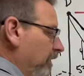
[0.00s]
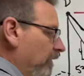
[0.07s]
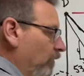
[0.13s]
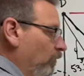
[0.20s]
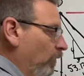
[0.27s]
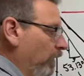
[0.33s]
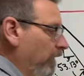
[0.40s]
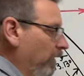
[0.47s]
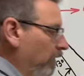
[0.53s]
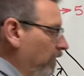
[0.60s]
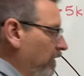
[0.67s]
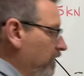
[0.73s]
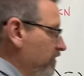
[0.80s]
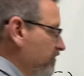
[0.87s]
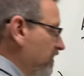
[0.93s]
Well,
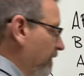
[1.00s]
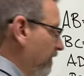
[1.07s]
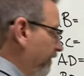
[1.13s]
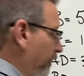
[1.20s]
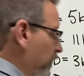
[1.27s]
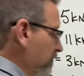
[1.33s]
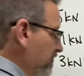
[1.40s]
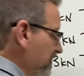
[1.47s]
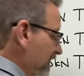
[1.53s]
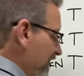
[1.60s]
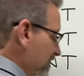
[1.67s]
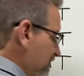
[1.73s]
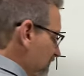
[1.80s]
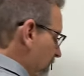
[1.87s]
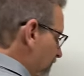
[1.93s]
sum of the forces X,
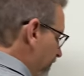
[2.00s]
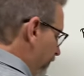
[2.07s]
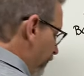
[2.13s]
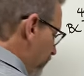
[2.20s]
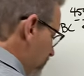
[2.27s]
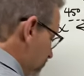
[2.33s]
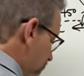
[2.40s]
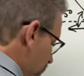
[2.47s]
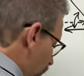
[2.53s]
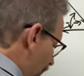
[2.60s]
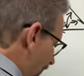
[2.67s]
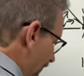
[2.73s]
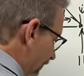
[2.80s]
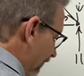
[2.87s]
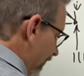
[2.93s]
sum of the forces Y.